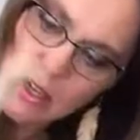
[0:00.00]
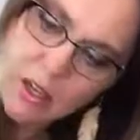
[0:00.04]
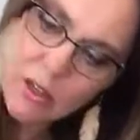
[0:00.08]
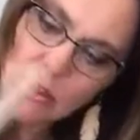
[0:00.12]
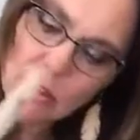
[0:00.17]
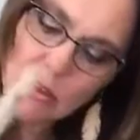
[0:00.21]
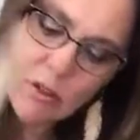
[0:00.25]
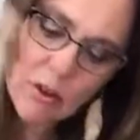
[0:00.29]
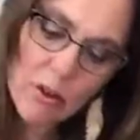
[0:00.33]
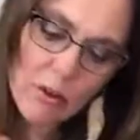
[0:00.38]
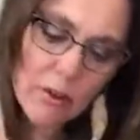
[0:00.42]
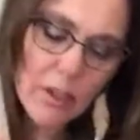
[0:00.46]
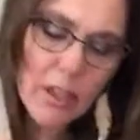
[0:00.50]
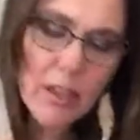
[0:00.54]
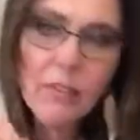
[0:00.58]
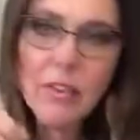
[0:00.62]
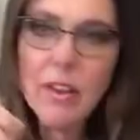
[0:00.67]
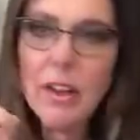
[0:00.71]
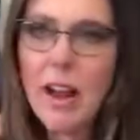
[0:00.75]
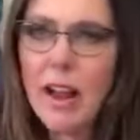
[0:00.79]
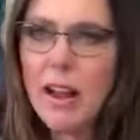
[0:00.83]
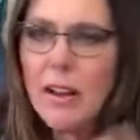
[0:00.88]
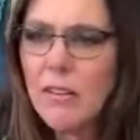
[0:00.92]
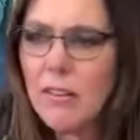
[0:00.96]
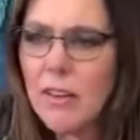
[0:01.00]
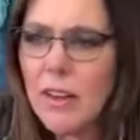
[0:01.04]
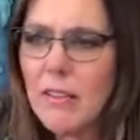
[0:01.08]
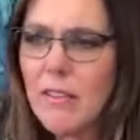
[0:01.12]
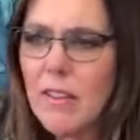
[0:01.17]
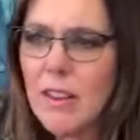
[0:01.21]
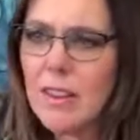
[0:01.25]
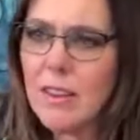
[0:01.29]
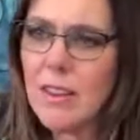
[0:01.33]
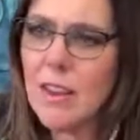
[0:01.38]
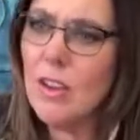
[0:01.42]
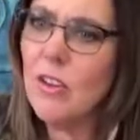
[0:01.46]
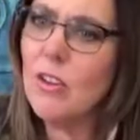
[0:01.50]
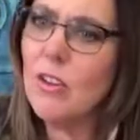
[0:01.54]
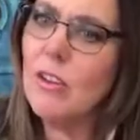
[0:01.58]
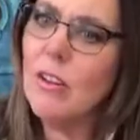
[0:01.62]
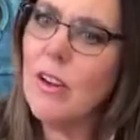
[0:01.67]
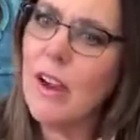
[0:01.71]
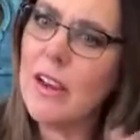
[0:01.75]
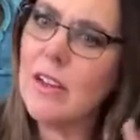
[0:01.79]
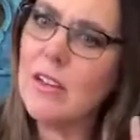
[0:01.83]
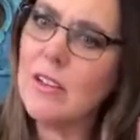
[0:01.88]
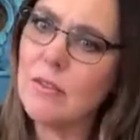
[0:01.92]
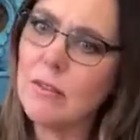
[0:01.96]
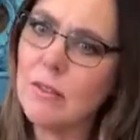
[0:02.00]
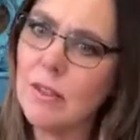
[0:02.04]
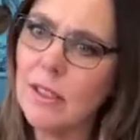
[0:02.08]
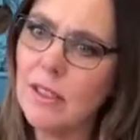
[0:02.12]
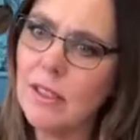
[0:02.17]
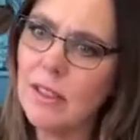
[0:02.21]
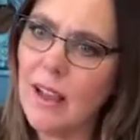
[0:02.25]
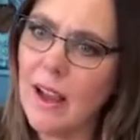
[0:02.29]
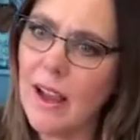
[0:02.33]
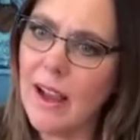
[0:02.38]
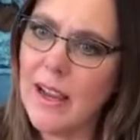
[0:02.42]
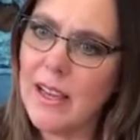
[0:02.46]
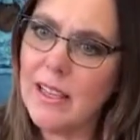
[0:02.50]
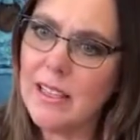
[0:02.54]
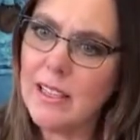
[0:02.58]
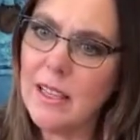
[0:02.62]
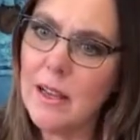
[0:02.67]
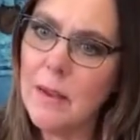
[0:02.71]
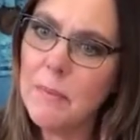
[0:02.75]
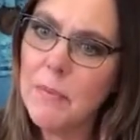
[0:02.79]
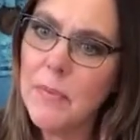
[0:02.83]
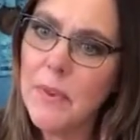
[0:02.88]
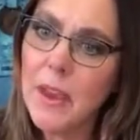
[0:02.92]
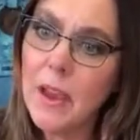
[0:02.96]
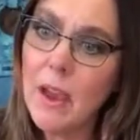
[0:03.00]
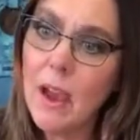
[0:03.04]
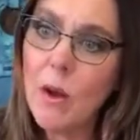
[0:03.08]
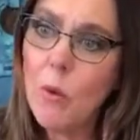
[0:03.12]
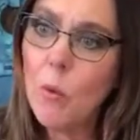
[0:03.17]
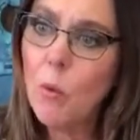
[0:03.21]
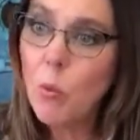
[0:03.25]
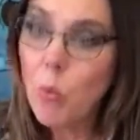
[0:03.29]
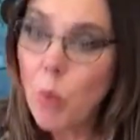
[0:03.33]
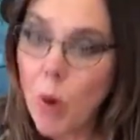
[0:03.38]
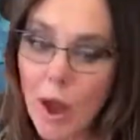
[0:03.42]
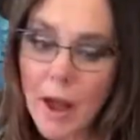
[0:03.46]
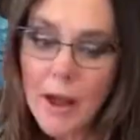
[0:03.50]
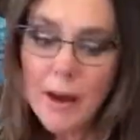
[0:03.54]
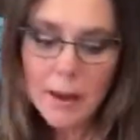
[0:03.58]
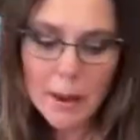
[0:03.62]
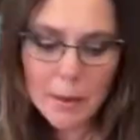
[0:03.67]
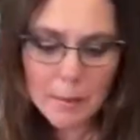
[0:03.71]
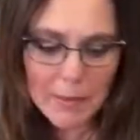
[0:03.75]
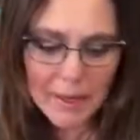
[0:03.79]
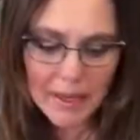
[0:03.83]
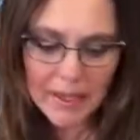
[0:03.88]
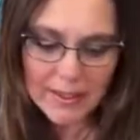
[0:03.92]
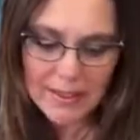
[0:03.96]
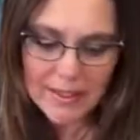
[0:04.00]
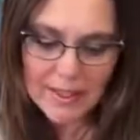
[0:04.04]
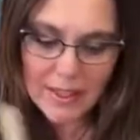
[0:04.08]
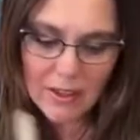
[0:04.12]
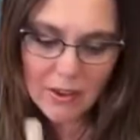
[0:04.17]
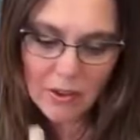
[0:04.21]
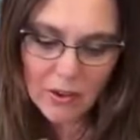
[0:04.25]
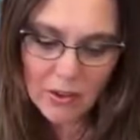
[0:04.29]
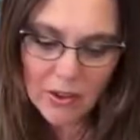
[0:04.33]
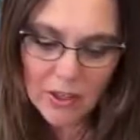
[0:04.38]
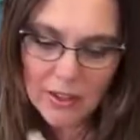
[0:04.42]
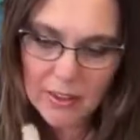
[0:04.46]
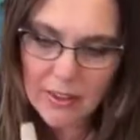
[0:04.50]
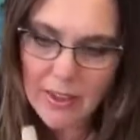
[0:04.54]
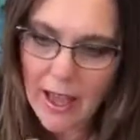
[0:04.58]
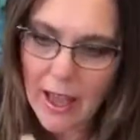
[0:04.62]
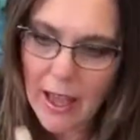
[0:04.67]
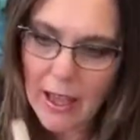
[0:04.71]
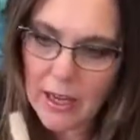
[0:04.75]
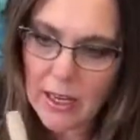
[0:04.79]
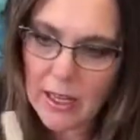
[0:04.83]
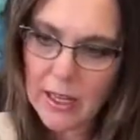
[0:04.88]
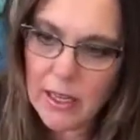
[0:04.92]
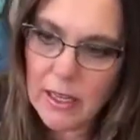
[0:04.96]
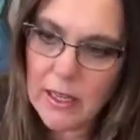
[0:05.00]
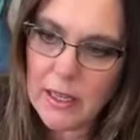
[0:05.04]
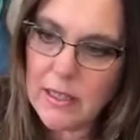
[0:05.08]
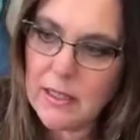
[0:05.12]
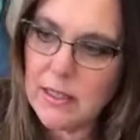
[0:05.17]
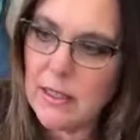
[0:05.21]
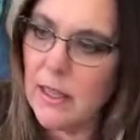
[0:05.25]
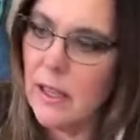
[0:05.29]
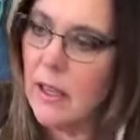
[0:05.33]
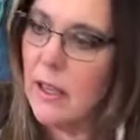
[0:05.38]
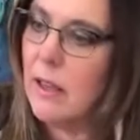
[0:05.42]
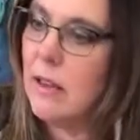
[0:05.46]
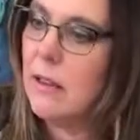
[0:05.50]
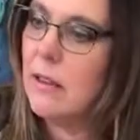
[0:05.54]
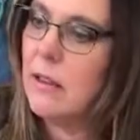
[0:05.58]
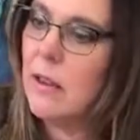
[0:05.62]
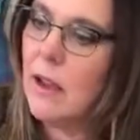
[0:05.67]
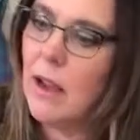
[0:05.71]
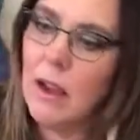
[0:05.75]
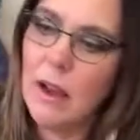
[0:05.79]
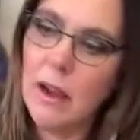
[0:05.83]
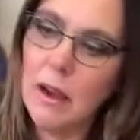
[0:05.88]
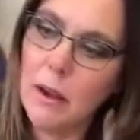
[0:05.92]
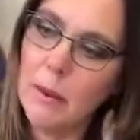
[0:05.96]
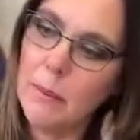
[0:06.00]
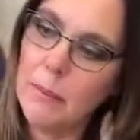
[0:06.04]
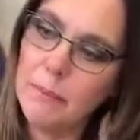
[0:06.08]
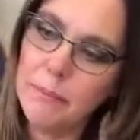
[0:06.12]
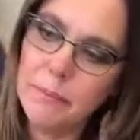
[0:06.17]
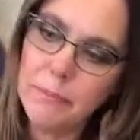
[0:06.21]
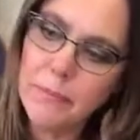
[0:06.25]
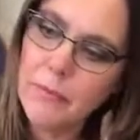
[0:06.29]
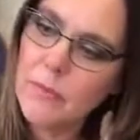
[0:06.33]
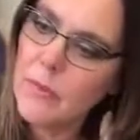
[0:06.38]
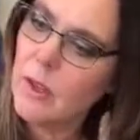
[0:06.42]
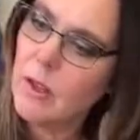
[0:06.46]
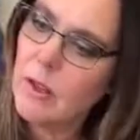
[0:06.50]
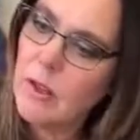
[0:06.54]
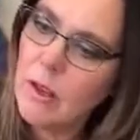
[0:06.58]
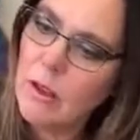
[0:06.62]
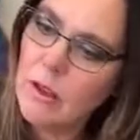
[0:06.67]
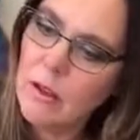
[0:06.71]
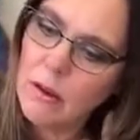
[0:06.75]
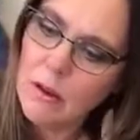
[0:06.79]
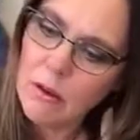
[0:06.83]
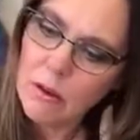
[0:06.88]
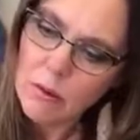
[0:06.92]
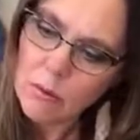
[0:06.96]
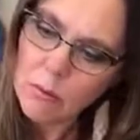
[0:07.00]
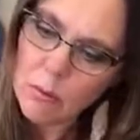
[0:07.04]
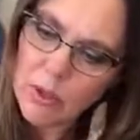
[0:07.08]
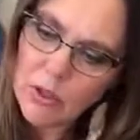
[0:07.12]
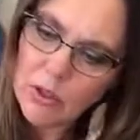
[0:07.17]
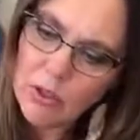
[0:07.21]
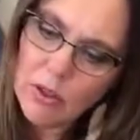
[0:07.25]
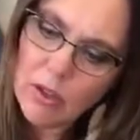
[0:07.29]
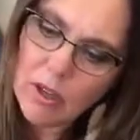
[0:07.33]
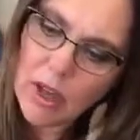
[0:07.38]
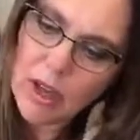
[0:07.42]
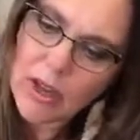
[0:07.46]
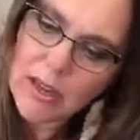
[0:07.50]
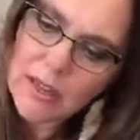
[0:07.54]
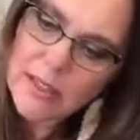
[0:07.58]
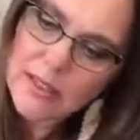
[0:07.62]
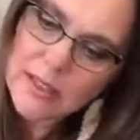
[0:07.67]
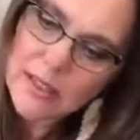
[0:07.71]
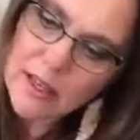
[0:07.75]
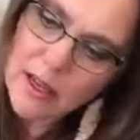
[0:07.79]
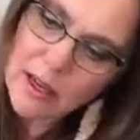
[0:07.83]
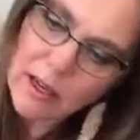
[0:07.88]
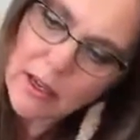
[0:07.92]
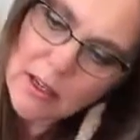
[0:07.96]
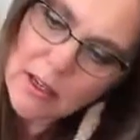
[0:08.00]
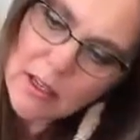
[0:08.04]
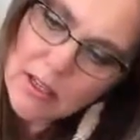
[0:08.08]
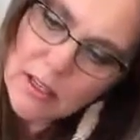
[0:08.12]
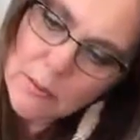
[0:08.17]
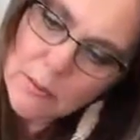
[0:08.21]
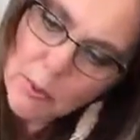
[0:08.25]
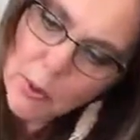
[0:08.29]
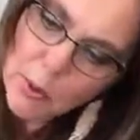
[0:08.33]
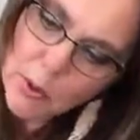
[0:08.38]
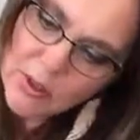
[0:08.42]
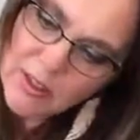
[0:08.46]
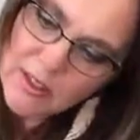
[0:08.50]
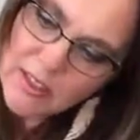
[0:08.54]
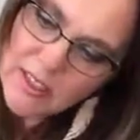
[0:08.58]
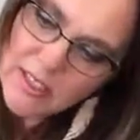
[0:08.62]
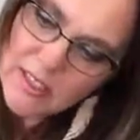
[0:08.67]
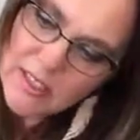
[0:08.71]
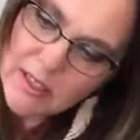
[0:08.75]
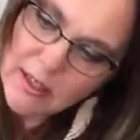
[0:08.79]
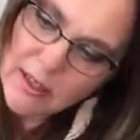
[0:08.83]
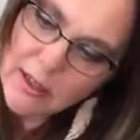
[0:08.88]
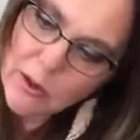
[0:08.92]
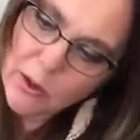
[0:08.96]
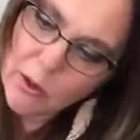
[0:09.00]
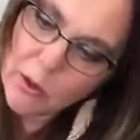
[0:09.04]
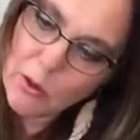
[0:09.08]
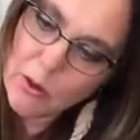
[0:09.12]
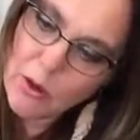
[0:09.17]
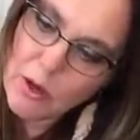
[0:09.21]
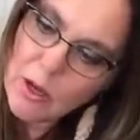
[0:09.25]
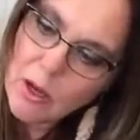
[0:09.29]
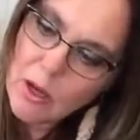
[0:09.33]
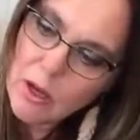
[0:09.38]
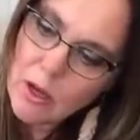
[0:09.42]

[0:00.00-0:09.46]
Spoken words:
I don't even think you guys realize what a big deal that is. And when you guys support these little